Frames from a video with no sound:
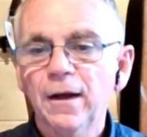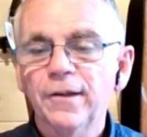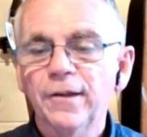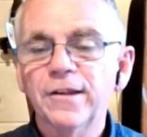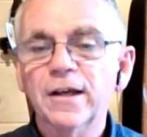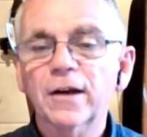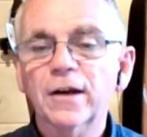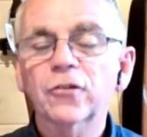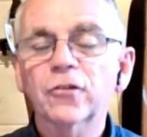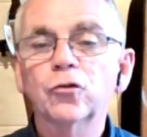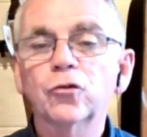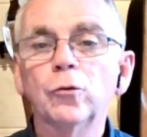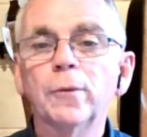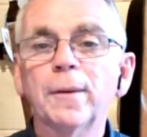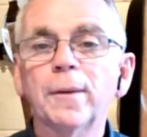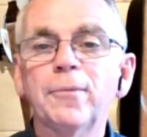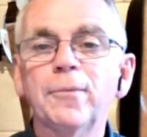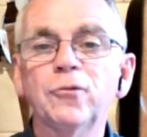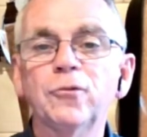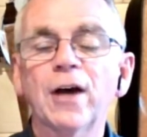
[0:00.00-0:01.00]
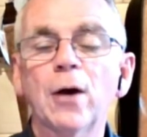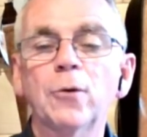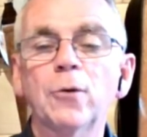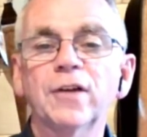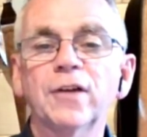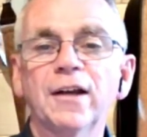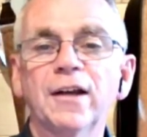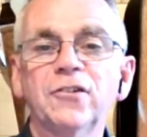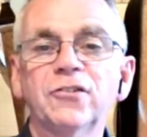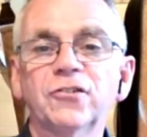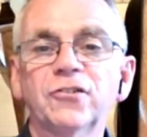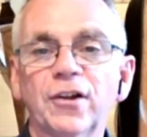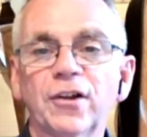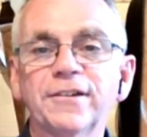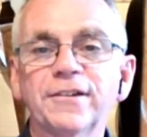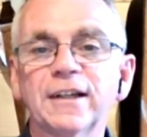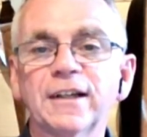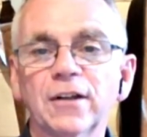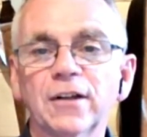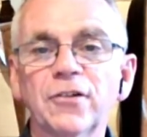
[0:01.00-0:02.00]
The other show we put out is
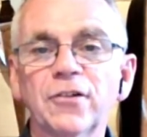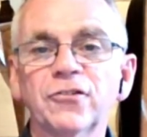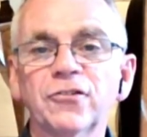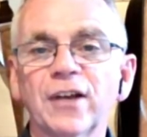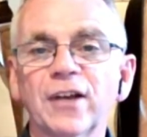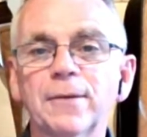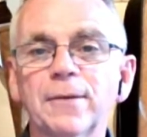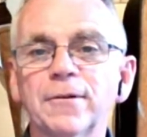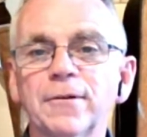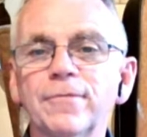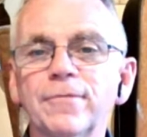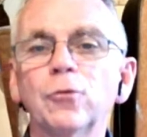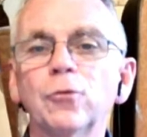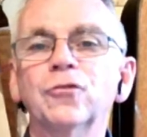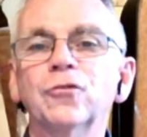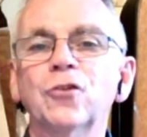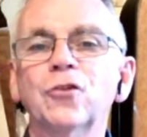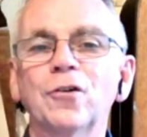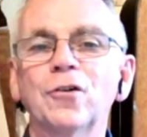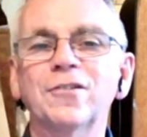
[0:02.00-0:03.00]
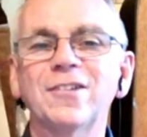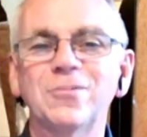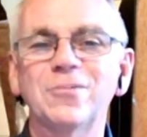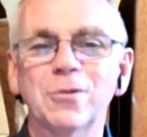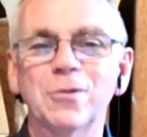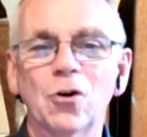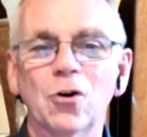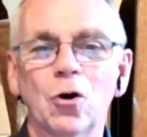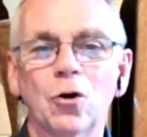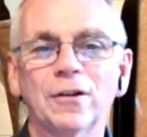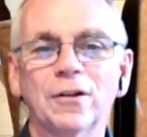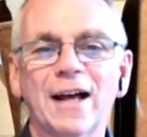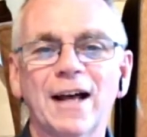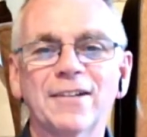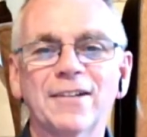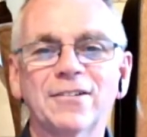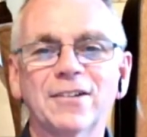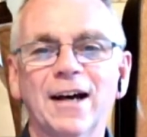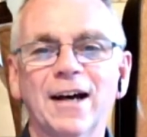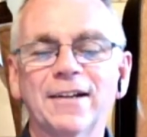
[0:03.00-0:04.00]
Sunday lunchtime, the full Scottish we call
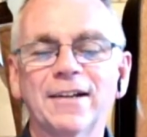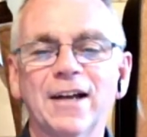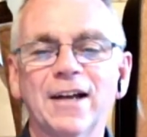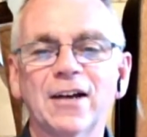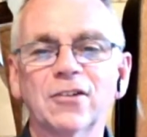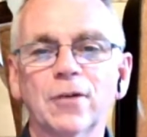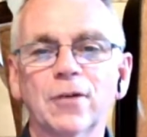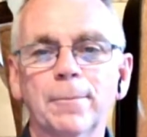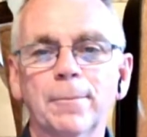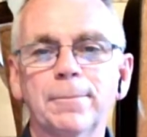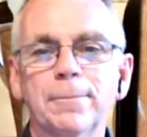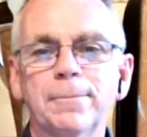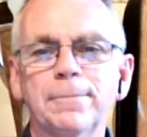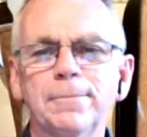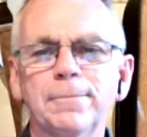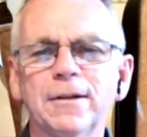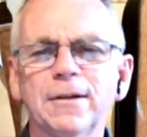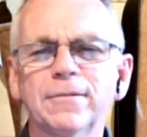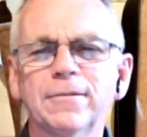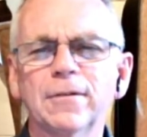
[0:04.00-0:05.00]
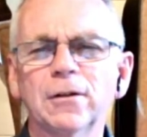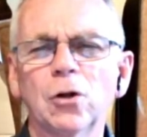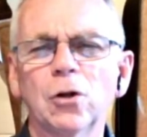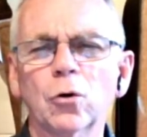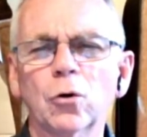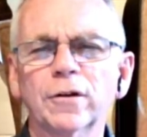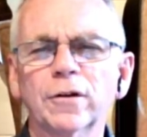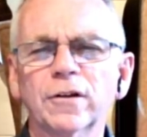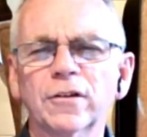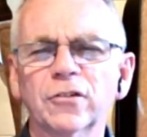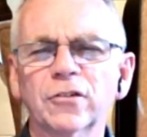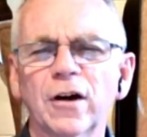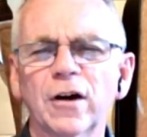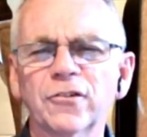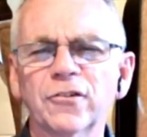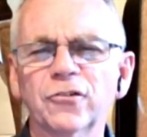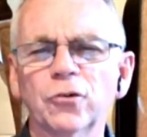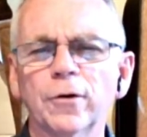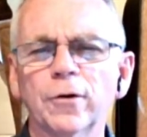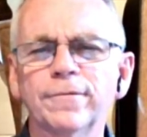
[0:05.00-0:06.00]
that, and that's a bit of a longer
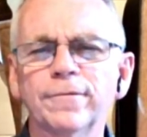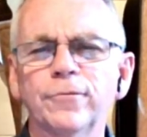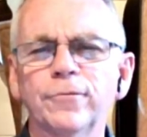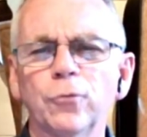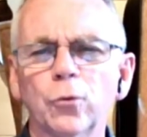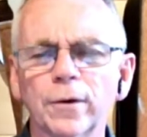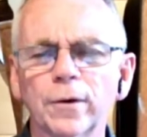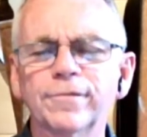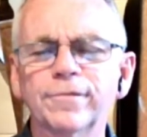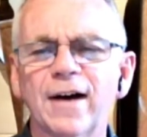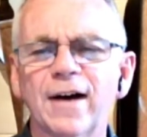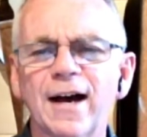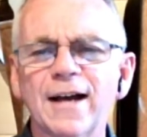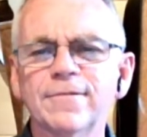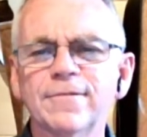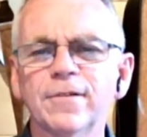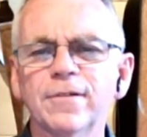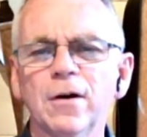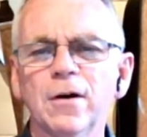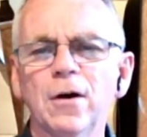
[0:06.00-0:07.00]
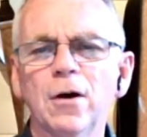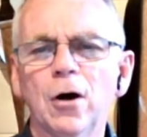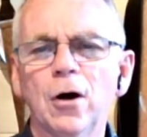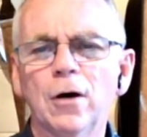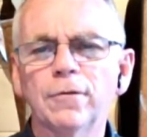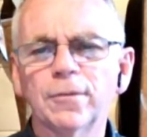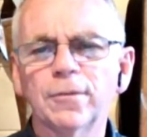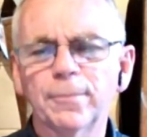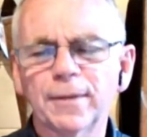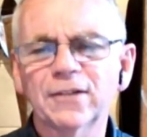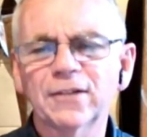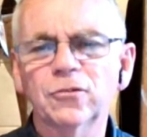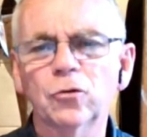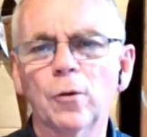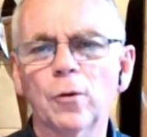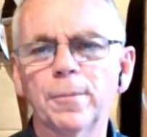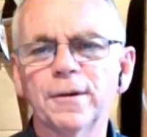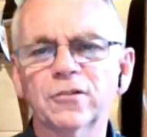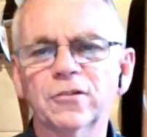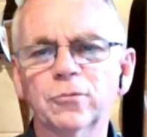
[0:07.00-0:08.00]
discussion on 4 or 5 of the big
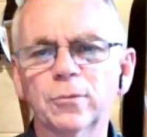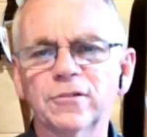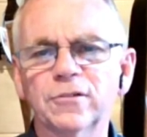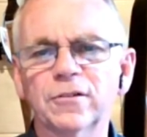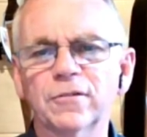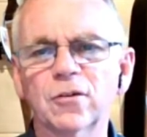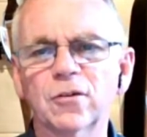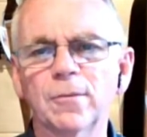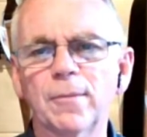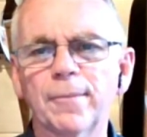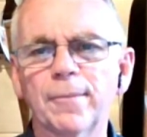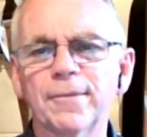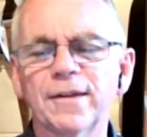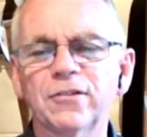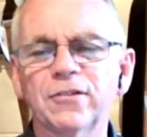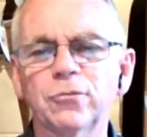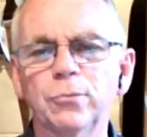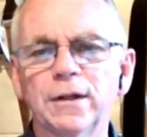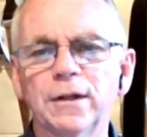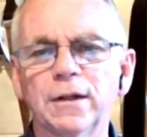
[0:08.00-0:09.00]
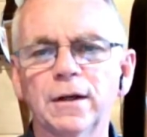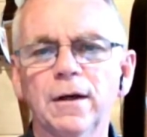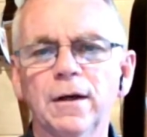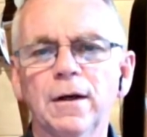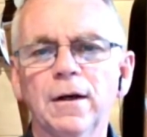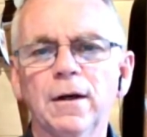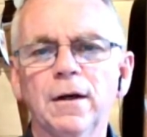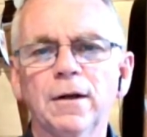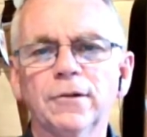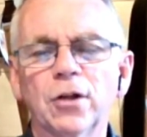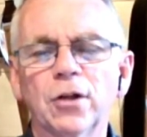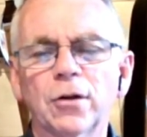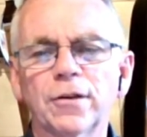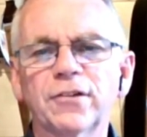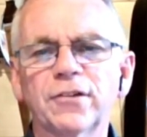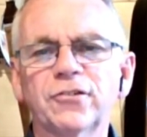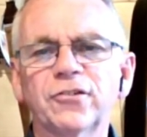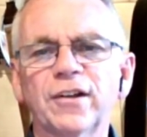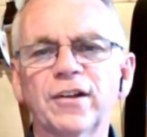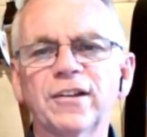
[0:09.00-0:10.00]
topics which have come up this week. Now
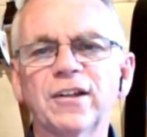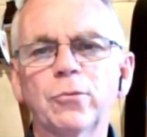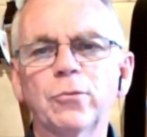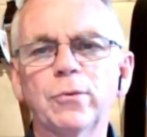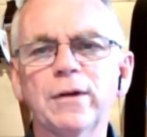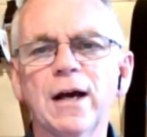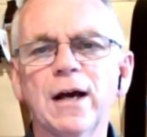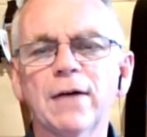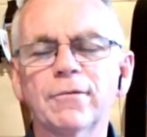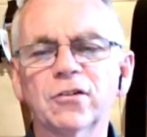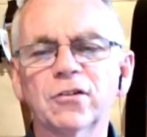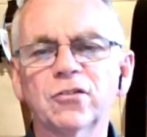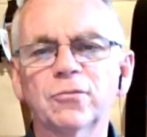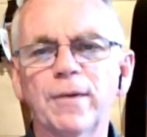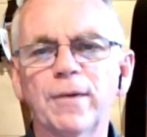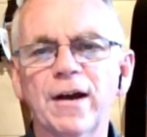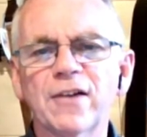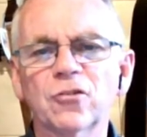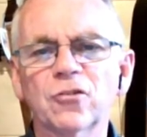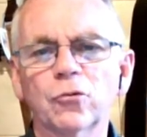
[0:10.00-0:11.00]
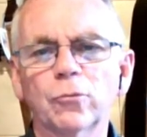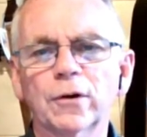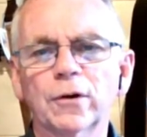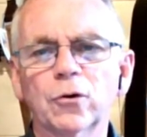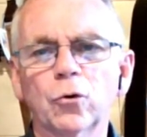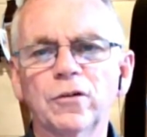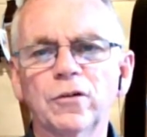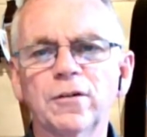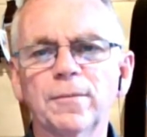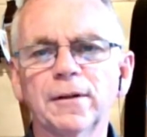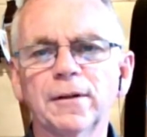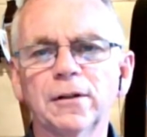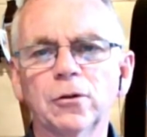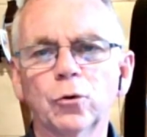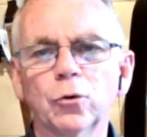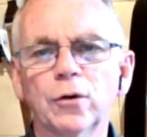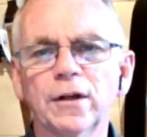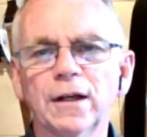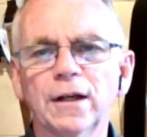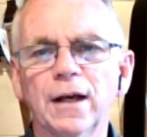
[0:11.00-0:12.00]
this Sunday we have a special. We're going to be
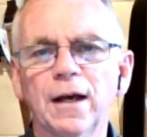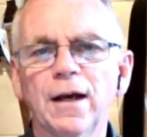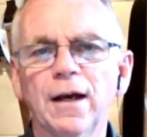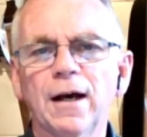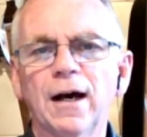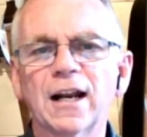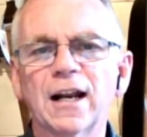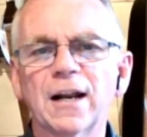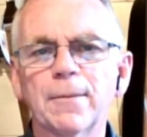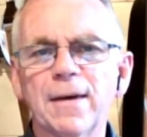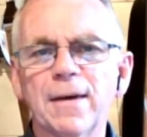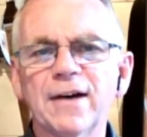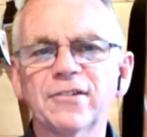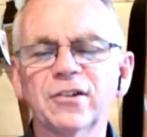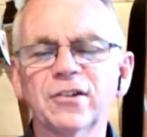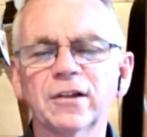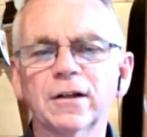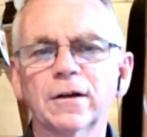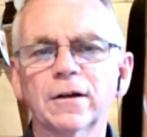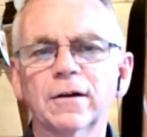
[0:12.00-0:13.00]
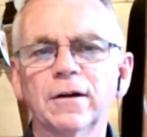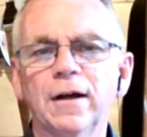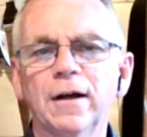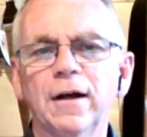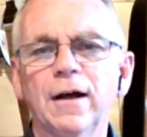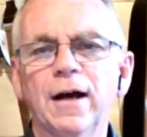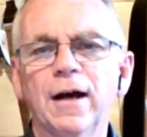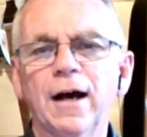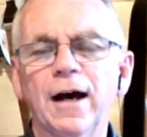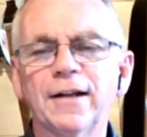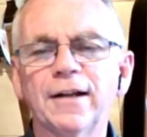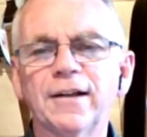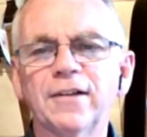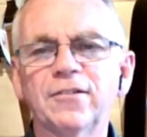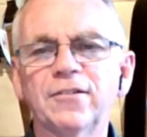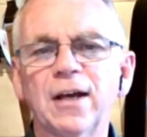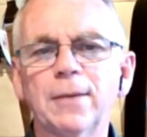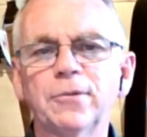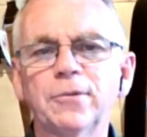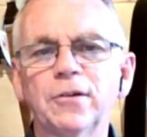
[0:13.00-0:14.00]
looking at the massacre and
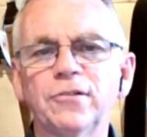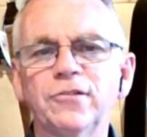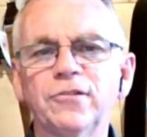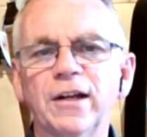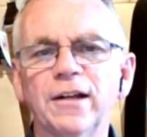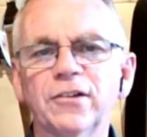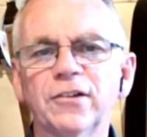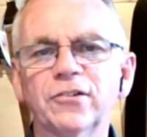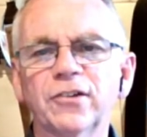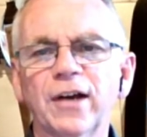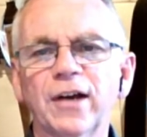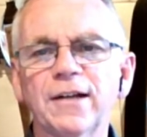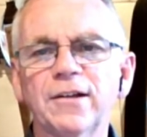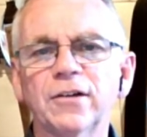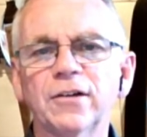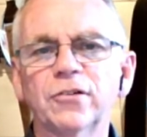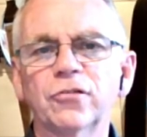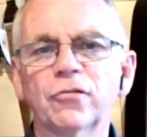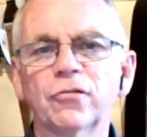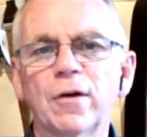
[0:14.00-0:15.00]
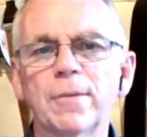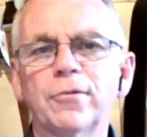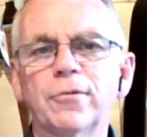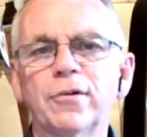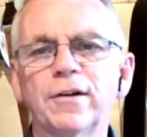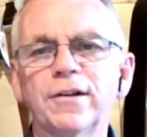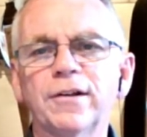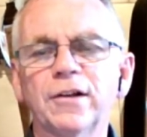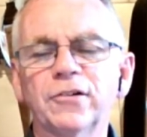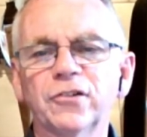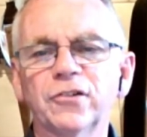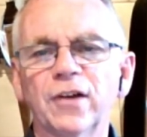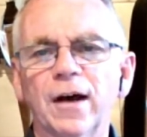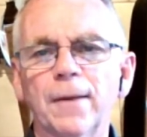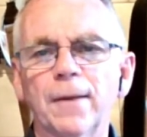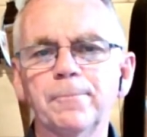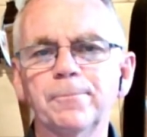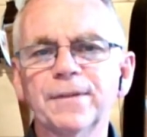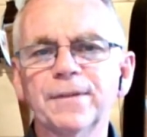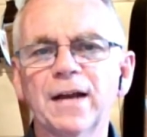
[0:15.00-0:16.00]
attempted genocide at
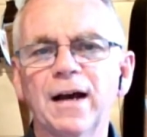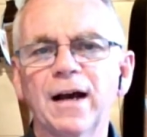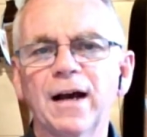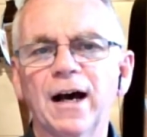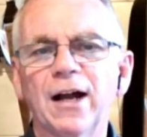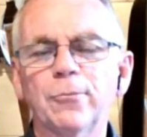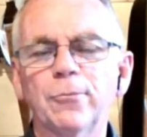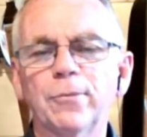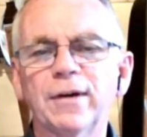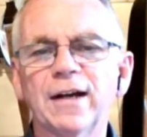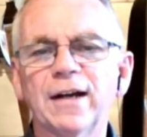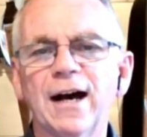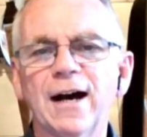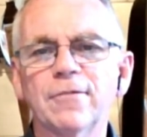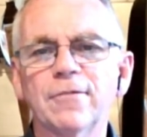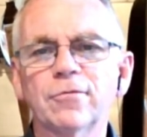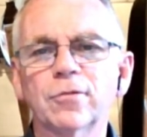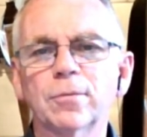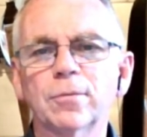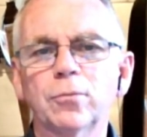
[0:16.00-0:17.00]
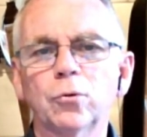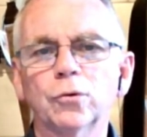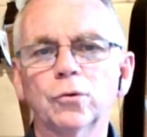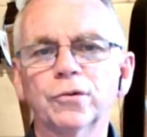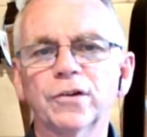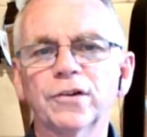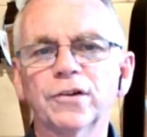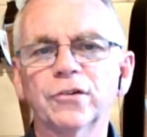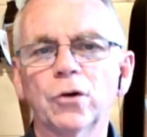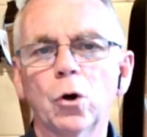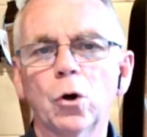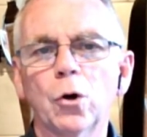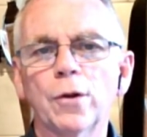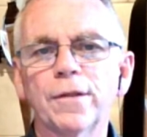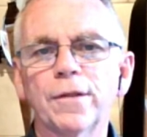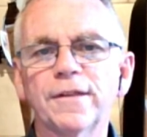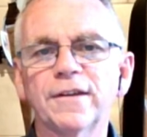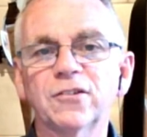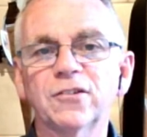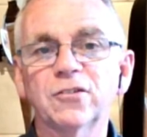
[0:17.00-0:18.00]
Srebrenica, and we have reporters
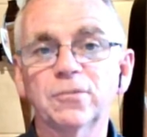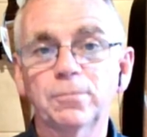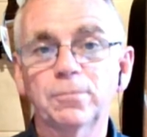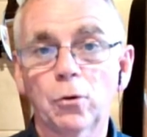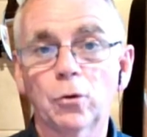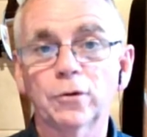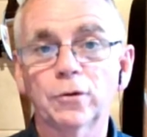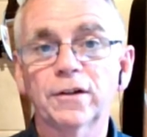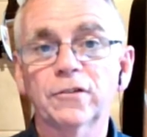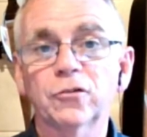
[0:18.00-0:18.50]
on the spot.